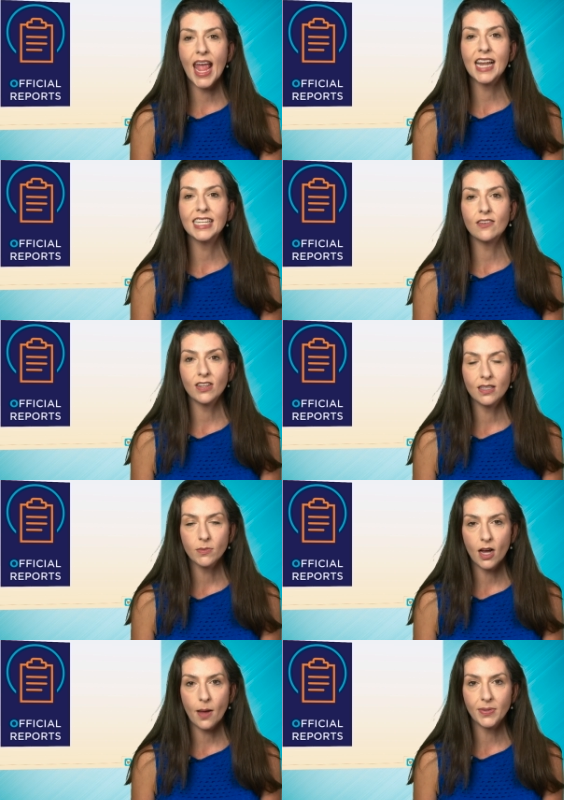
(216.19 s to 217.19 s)
and giving them
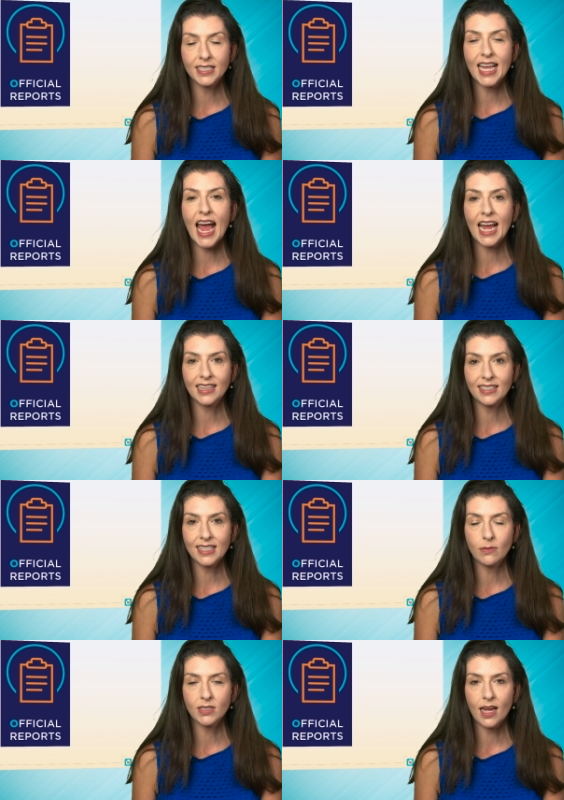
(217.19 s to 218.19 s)
copies at the
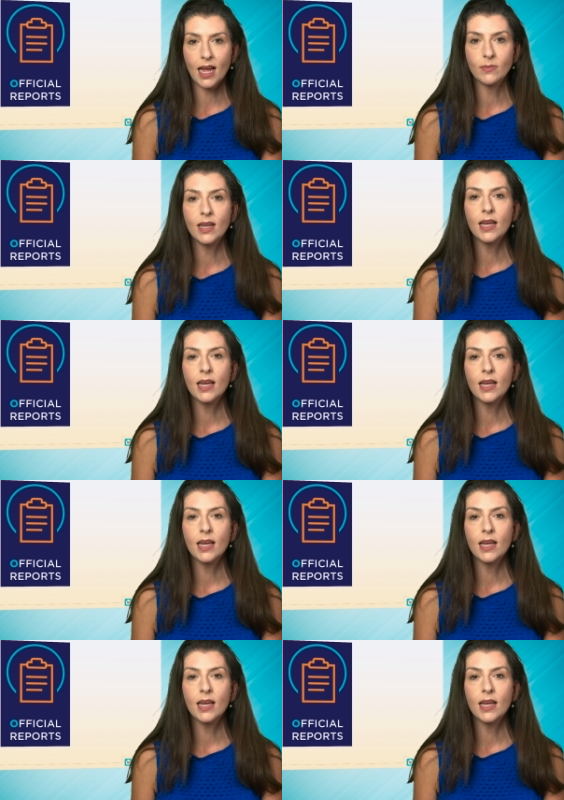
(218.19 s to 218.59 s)
same time.